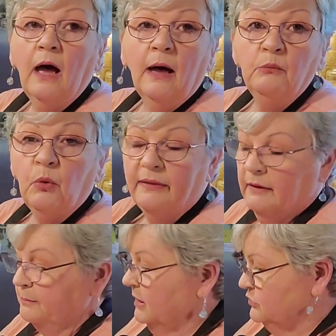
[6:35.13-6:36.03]
I'm one
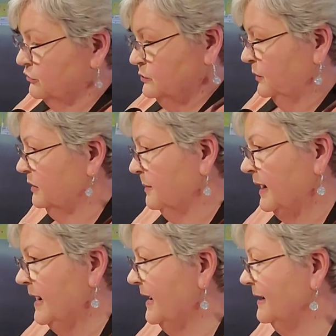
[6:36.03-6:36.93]
that measures with
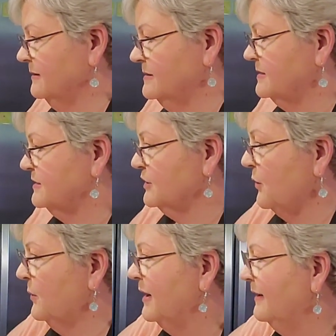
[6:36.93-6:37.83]
my hands,
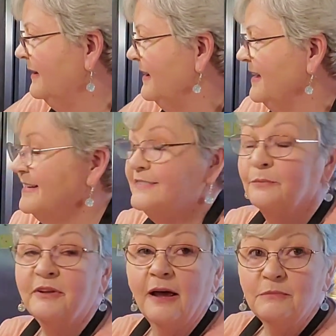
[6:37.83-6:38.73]
so
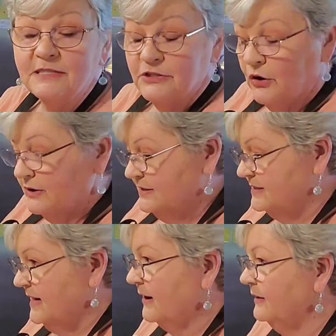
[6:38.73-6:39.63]
sometimes it's hard to
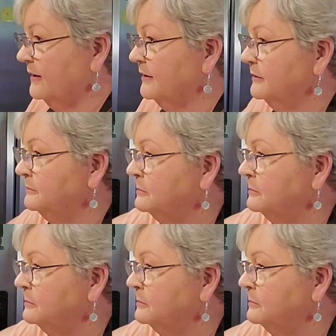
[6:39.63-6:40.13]
tell you.